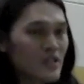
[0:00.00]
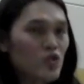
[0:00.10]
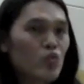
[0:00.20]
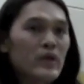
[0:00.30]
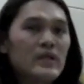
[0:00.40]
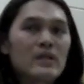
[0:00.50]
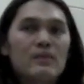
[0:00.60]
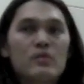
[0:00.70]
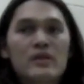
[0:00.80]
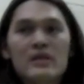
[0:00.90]
great
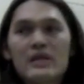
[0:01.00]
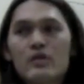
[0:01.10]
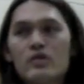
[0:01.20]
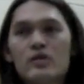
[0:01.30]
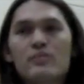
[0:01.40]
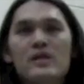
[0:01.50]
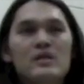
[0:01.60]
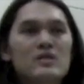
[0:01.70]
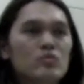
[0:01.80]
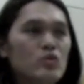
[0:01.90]
liberty leader could be
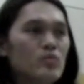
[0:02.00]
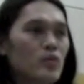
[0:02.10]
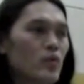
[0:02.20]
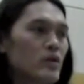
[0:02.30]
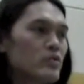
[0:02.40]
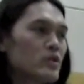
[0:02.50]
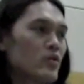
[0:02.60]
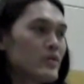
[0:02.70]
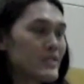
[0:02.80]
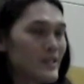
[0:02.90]
in this room, the one who's
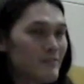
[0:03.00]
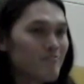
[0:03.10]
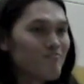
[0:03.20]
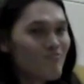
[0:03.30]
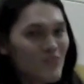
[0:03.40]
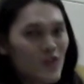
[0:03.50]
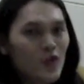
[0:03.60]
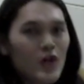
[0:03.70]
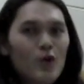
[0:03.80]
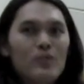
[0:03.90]
going to
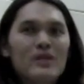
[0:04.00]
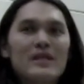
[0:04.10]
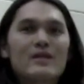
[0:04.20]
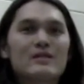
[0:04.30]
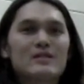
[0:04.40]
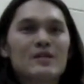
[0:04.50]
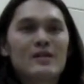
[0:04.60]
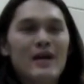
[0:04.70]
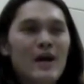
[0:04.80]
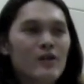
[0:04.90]
help lead us
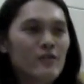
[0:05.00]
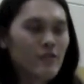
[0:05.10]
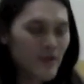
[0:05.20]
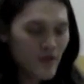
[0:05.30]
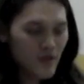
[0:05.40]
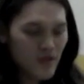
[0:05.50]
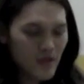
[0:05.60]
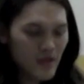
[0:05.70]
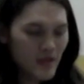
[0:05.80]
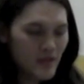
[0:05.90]
out of
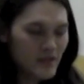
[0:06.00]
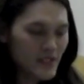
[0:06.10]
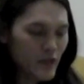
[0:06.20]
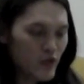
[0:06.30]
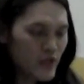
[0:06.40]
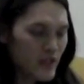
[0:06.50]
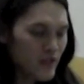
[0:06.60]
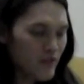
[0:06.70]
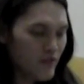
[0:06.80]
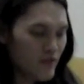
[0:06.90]
the tyranny
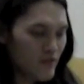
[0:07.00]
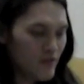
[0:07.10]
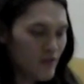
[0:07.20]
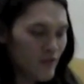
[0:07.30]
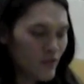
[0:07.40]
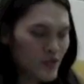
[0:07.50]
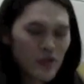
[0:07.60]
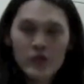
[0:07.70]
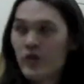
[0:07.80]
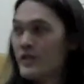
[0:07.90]
of what's
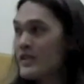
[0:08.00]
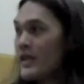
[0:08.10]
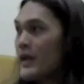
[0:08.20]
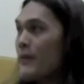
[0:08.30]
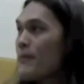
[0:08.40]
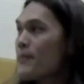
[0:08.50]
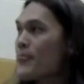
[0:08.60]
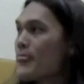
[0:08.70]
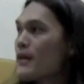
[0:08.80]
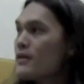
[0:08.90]
going on today.
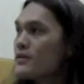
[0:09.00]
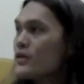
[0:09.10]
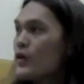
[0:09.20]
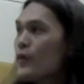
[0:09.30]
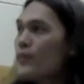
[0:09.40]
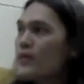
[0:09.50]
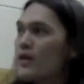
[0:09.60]
So